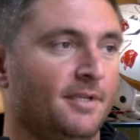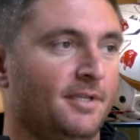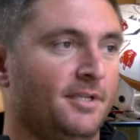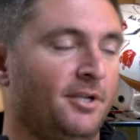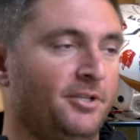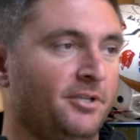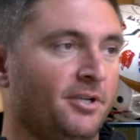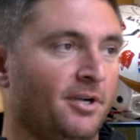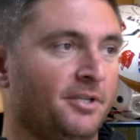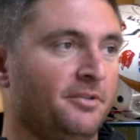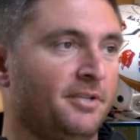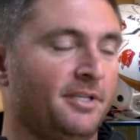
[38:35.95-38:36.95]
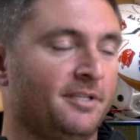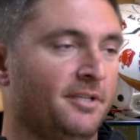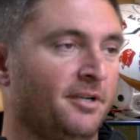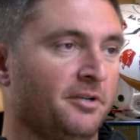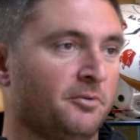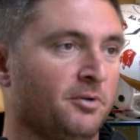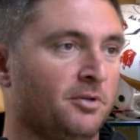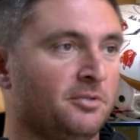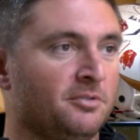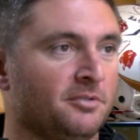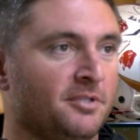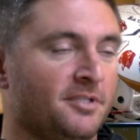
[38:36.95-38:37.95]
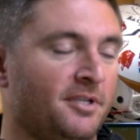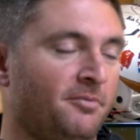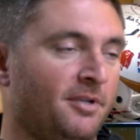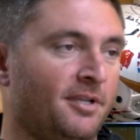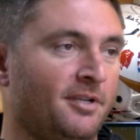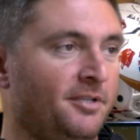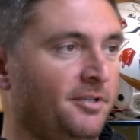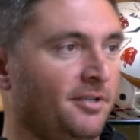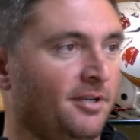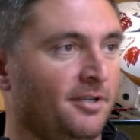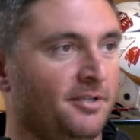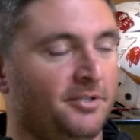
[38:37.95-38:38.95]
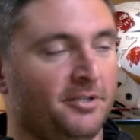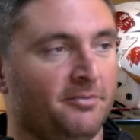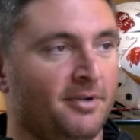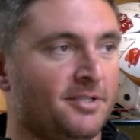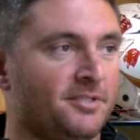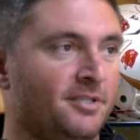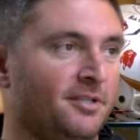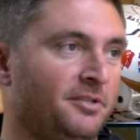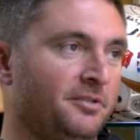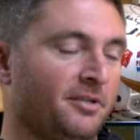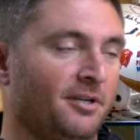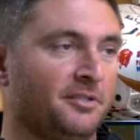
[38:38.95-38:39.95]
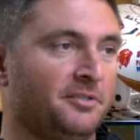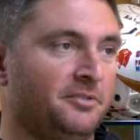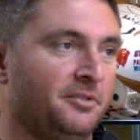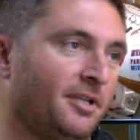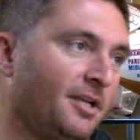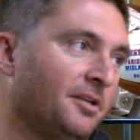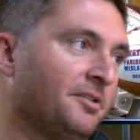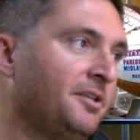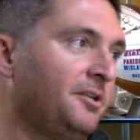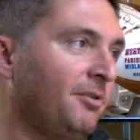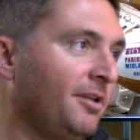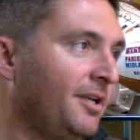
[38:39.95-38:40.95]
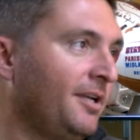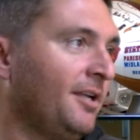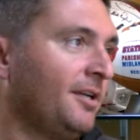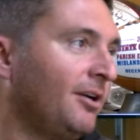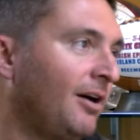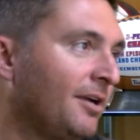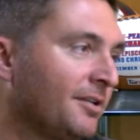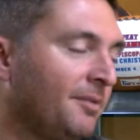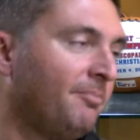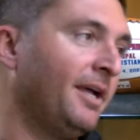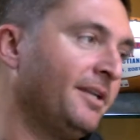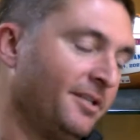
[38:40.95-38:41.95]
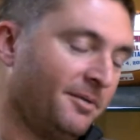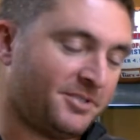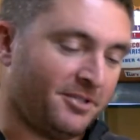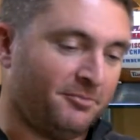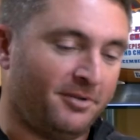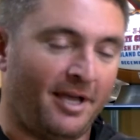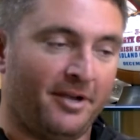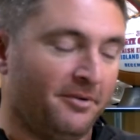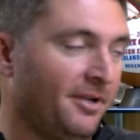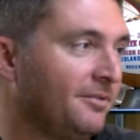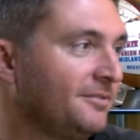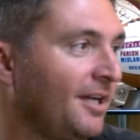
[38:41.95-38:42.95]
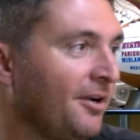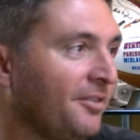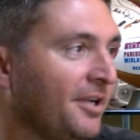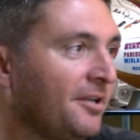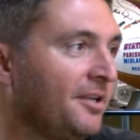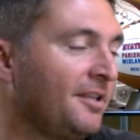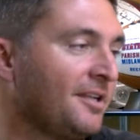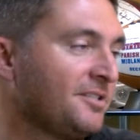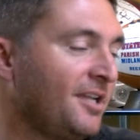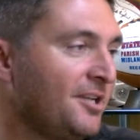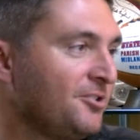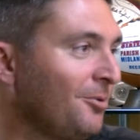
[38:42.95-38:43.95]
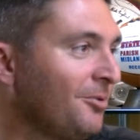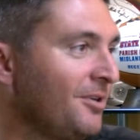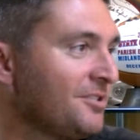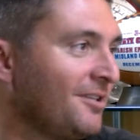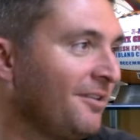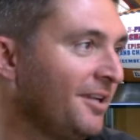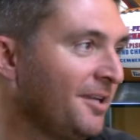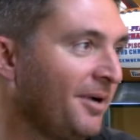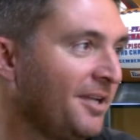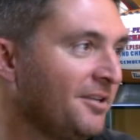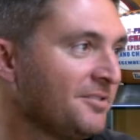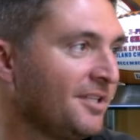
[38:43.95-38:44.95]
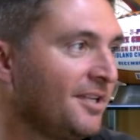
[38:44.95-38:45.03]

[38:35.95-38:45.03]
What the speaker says: You could argue they can get on a roll because they win, and you could argue you're rusty, or you could argue you get healthy while they got to go out and get banged up. So I don't know. I don't think that's the age-old question. I don't think anybody knows the